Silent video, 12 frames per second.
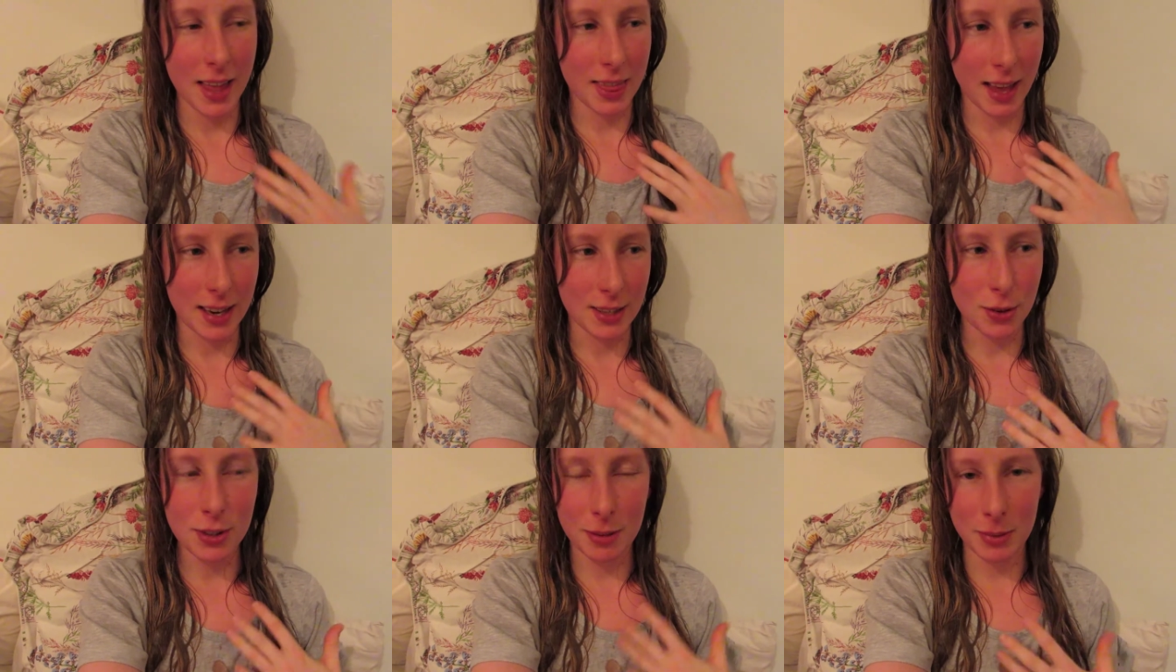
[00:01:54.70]
That is
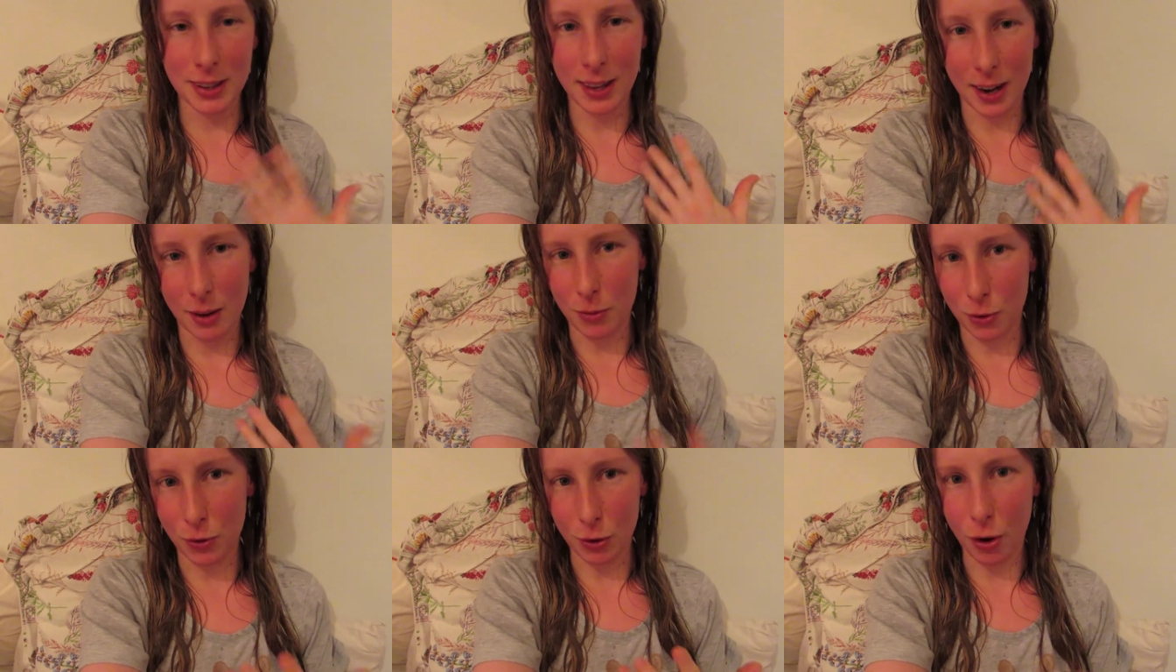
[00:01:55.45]
not something that I
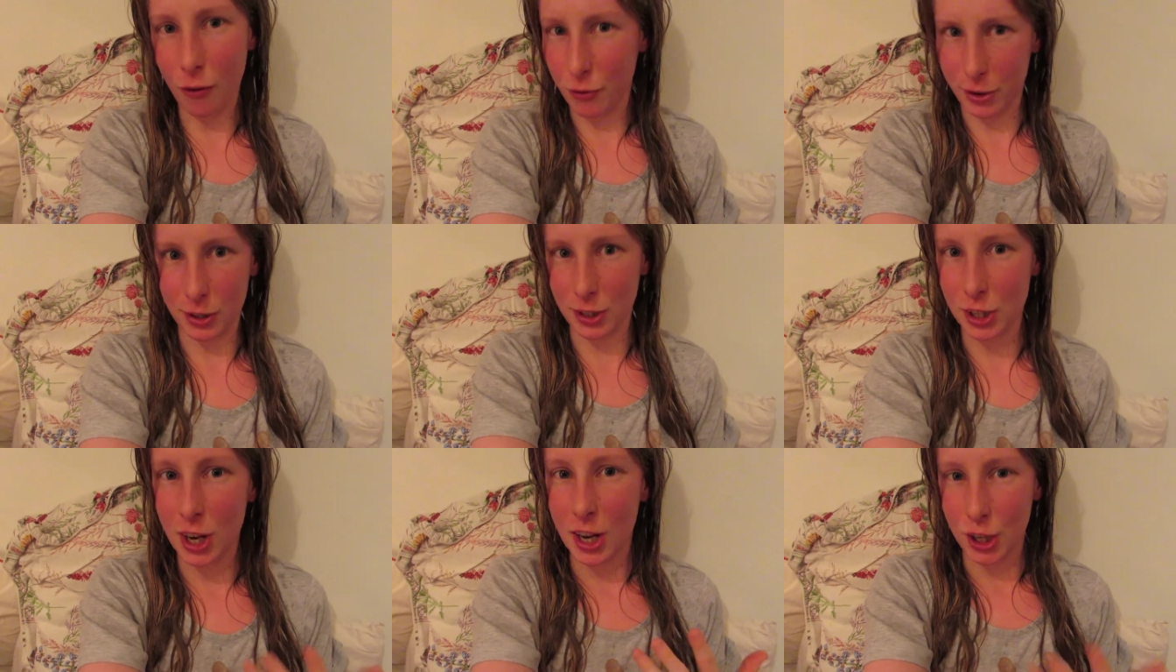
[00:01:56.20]
would feel
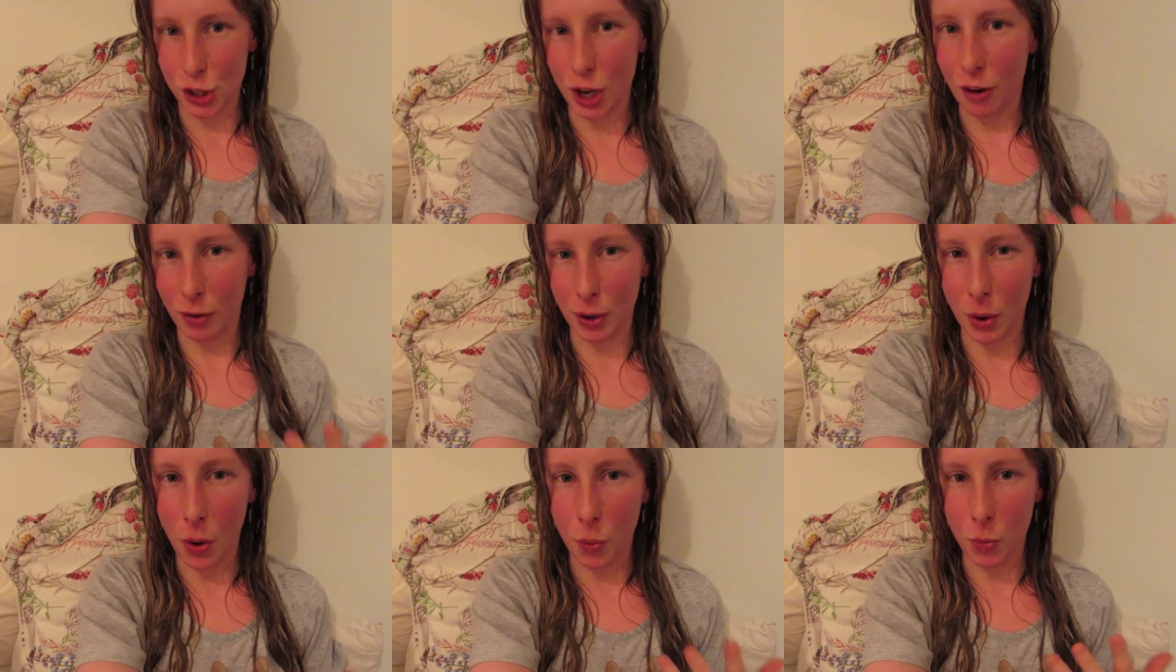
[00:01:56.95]
confident
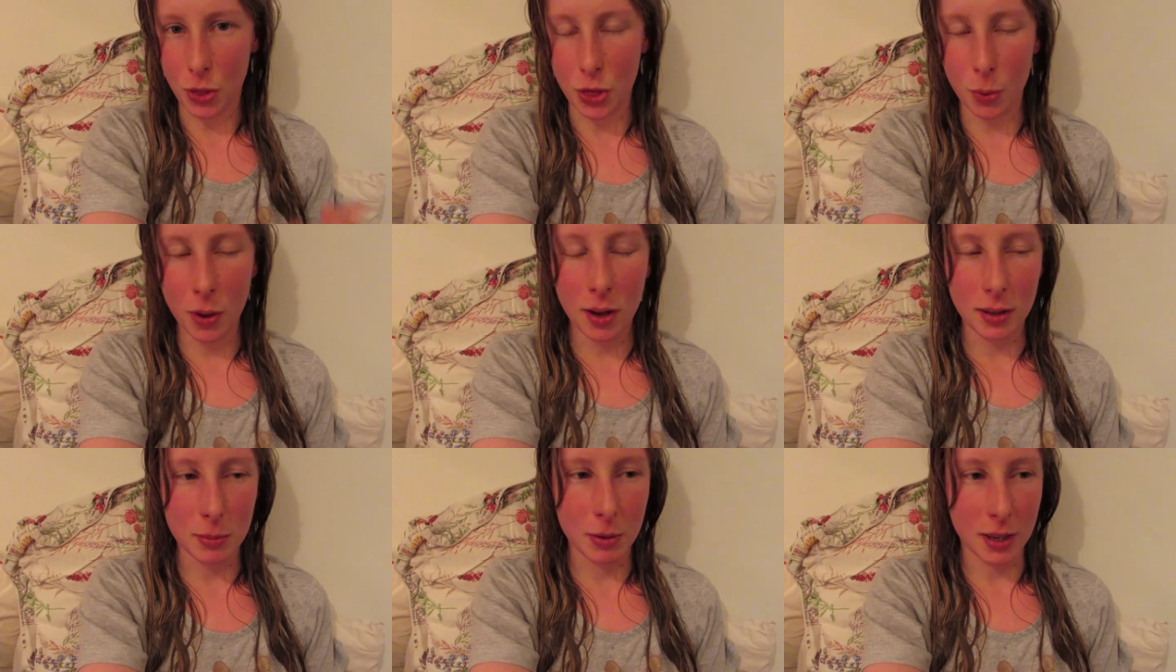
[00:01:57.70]
sharing with the
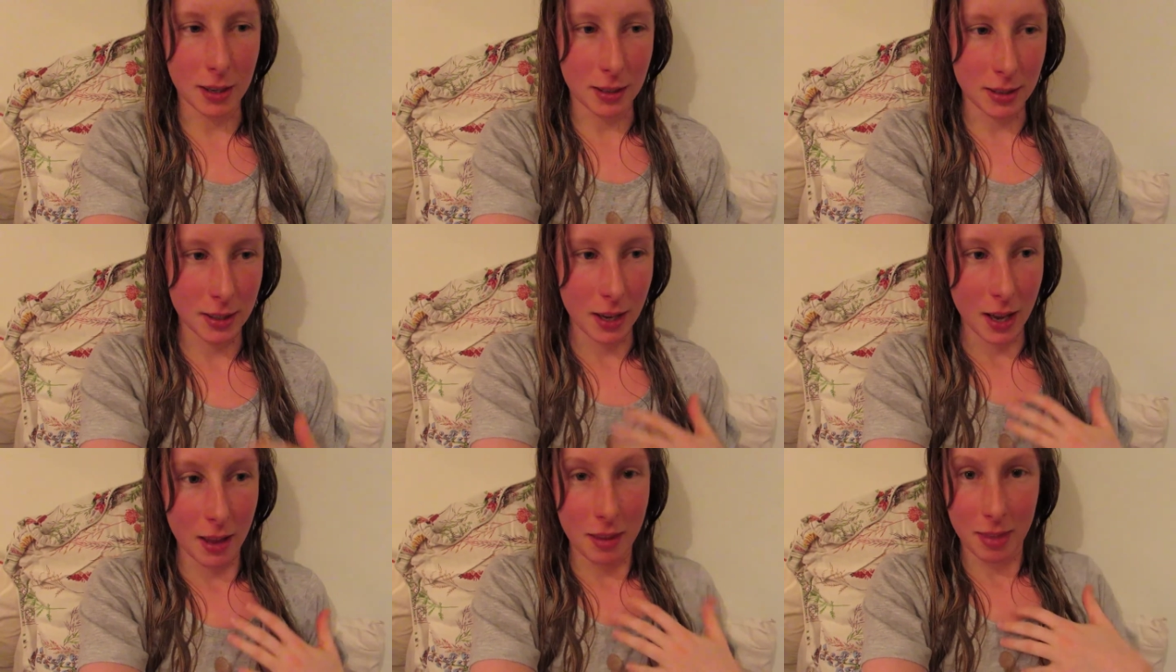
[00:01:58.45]
world because
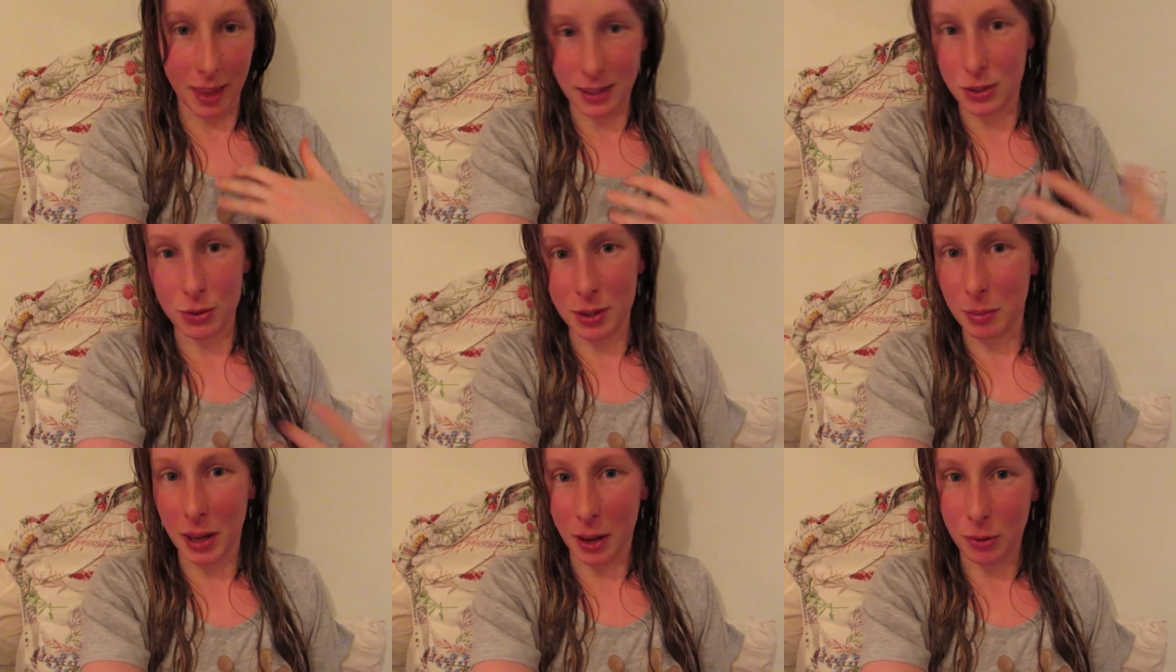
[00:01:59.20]
that's not
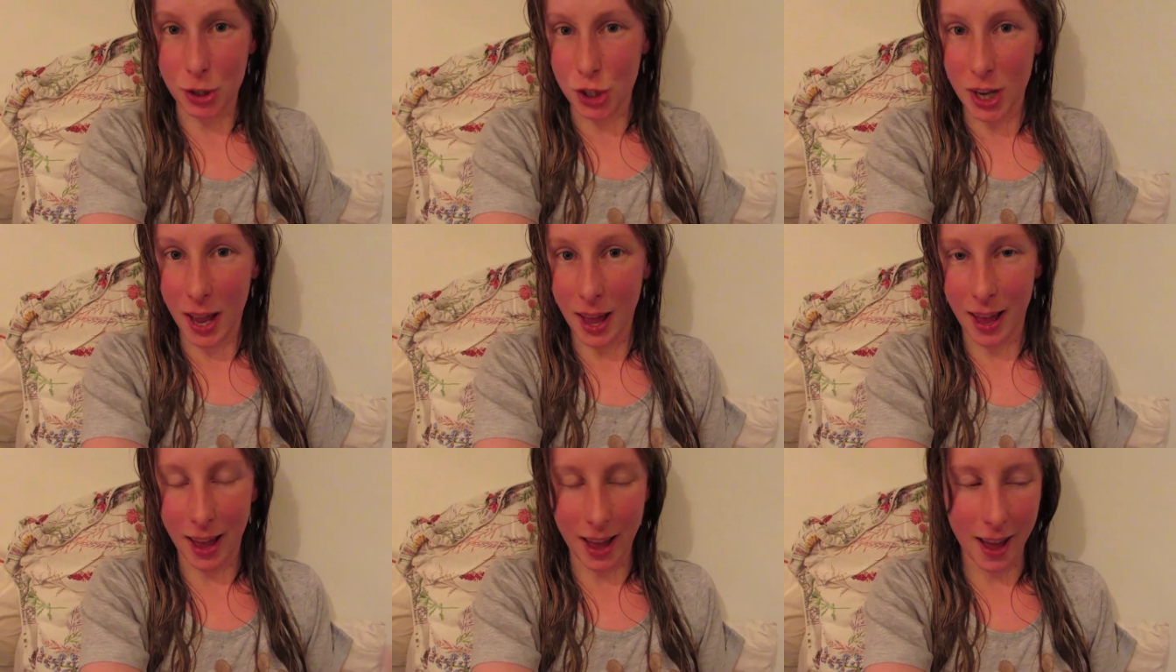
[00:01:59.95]
something I would
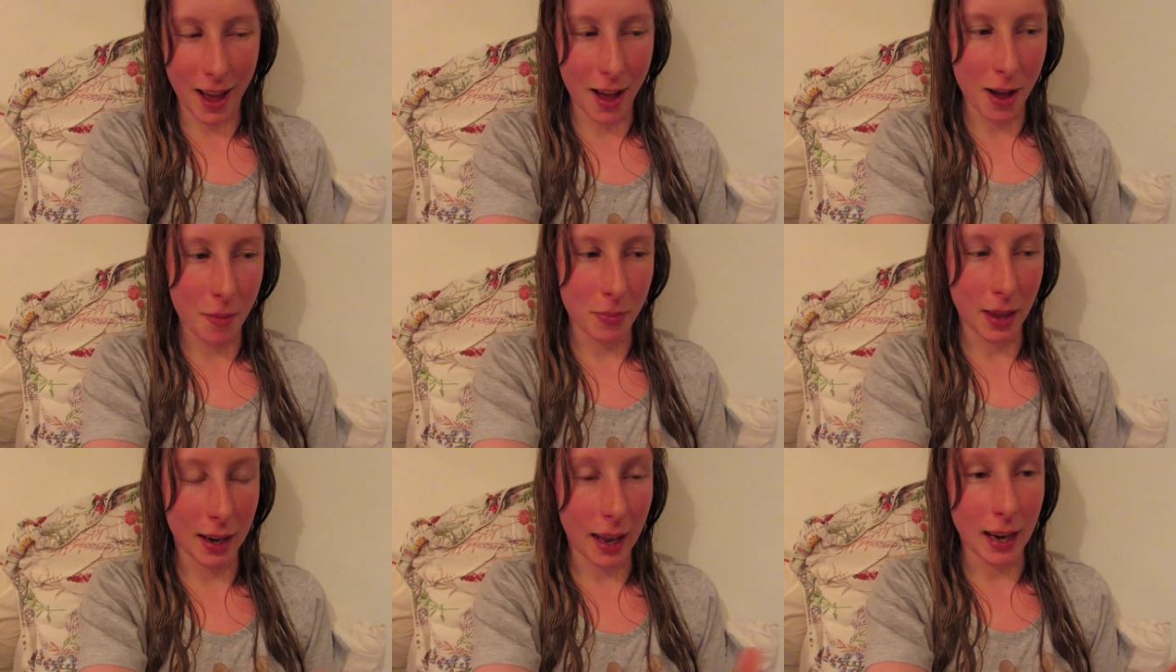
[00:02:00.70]
share. Um,
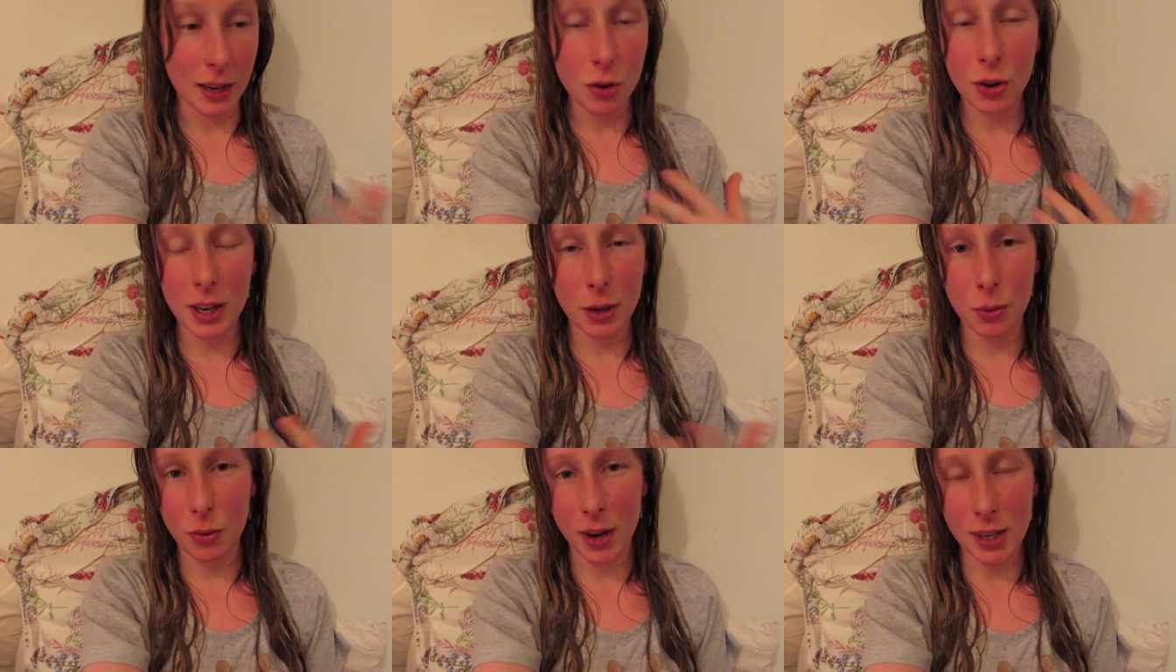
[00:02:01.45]
and again, not an
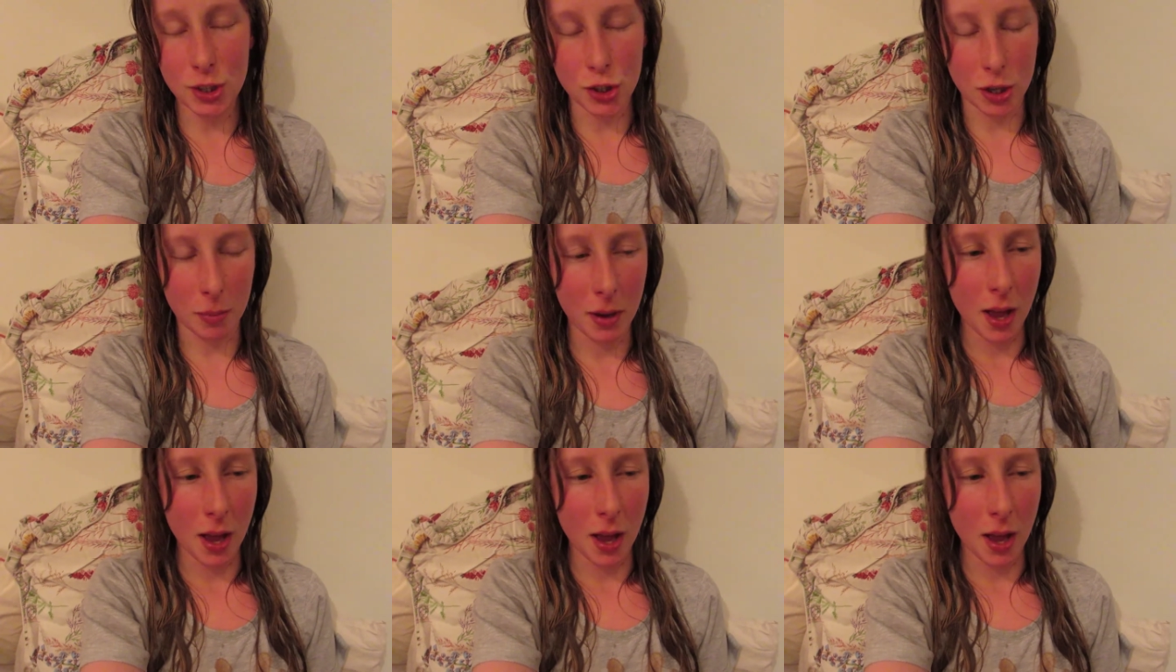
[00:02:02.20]
equal relationship.